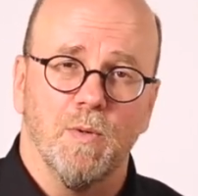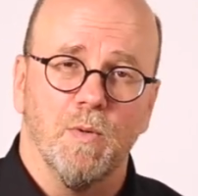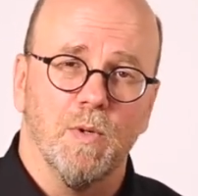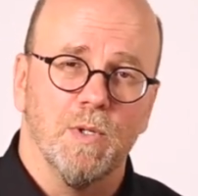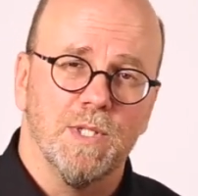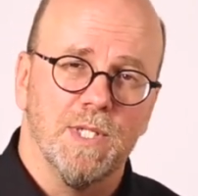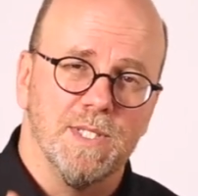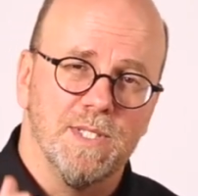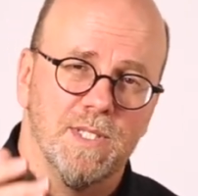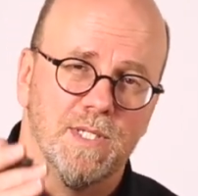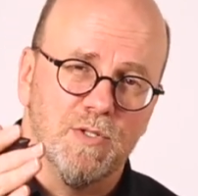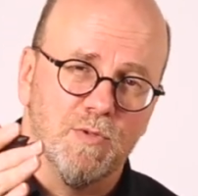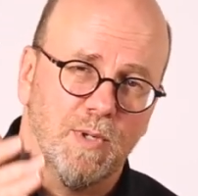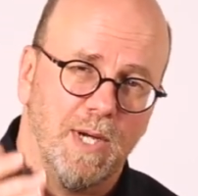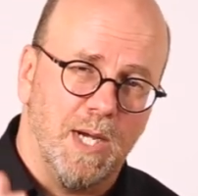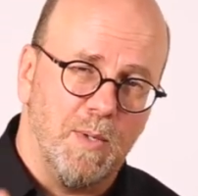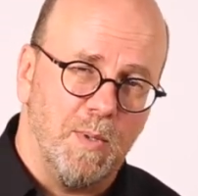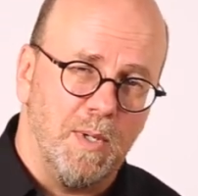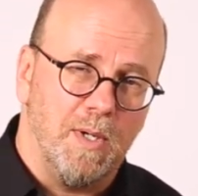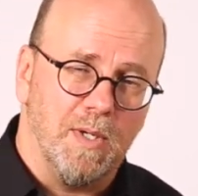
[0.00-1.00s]
or does the
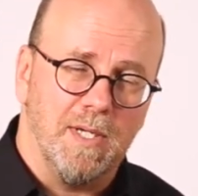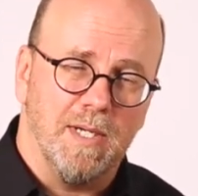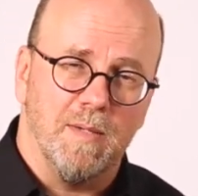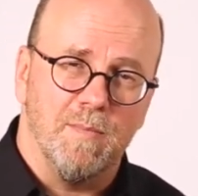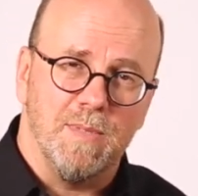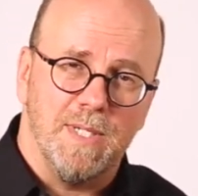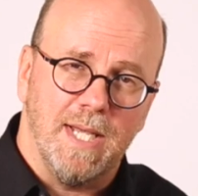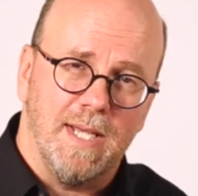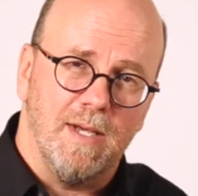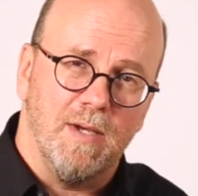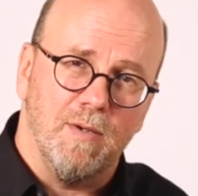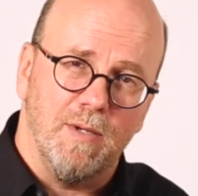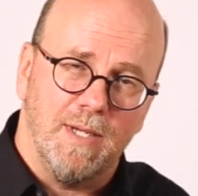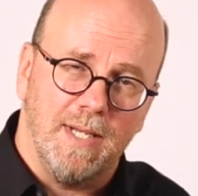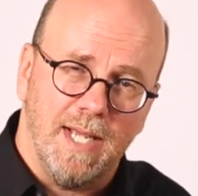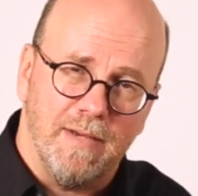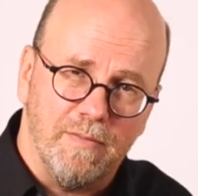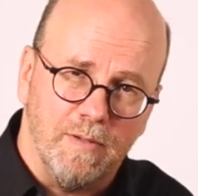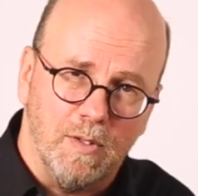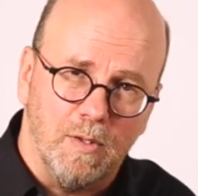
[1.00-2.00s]
drywall come down
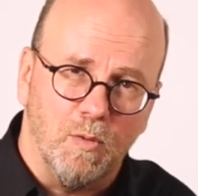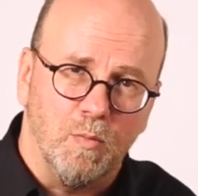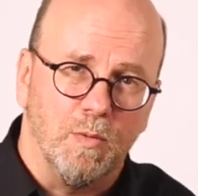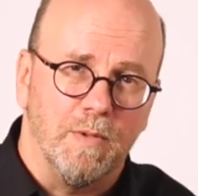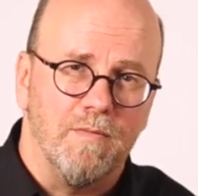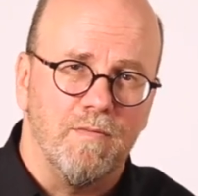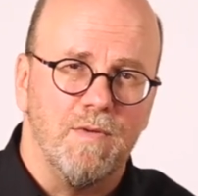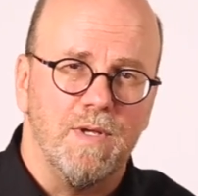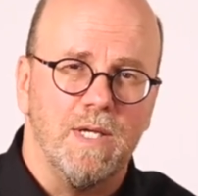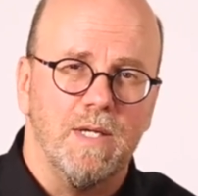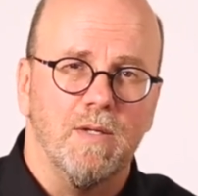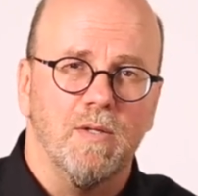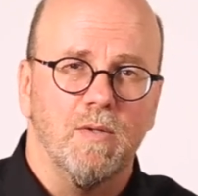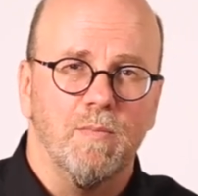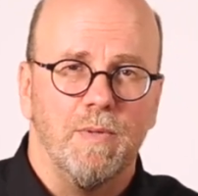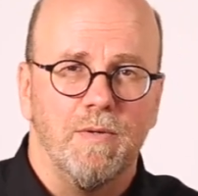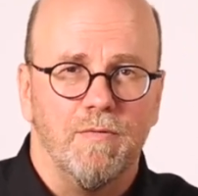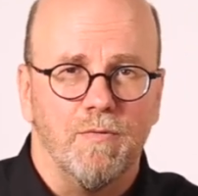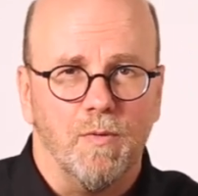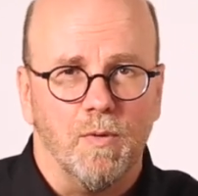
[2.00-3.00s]
and have a little reveal
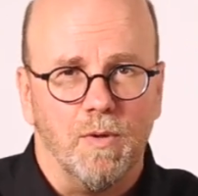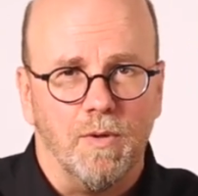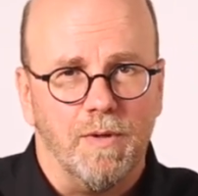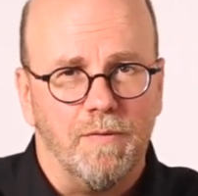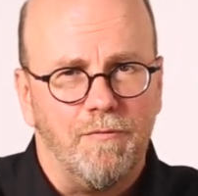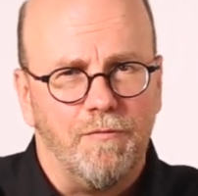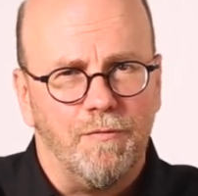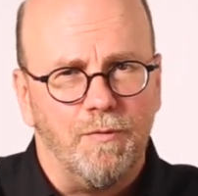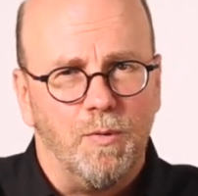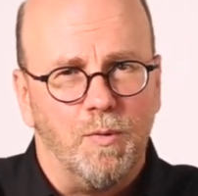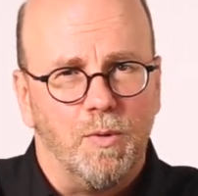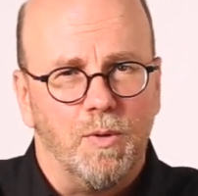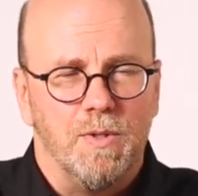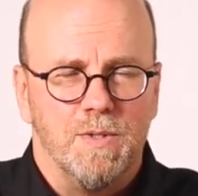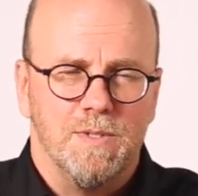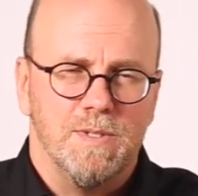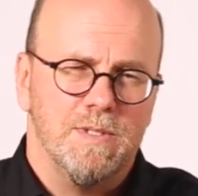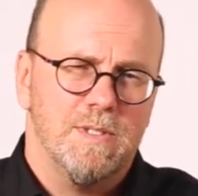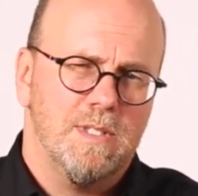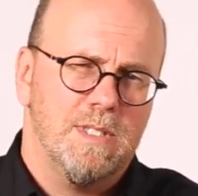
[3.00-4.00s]
before the
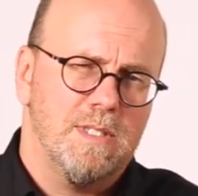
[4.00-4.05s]
floor